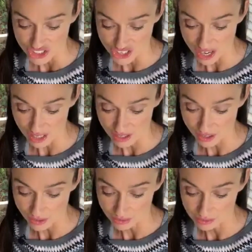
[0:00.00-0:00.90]

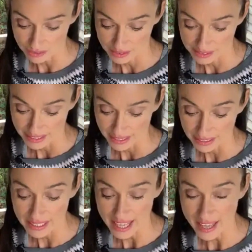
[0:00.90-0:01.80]
charcoal,
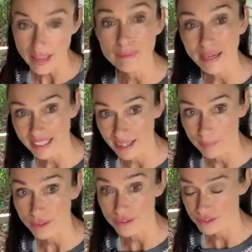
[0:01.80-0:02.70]
clay,
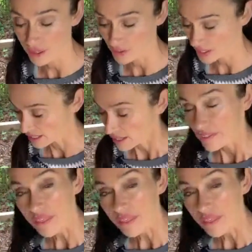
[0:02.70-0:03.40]
bicarbonate of soda.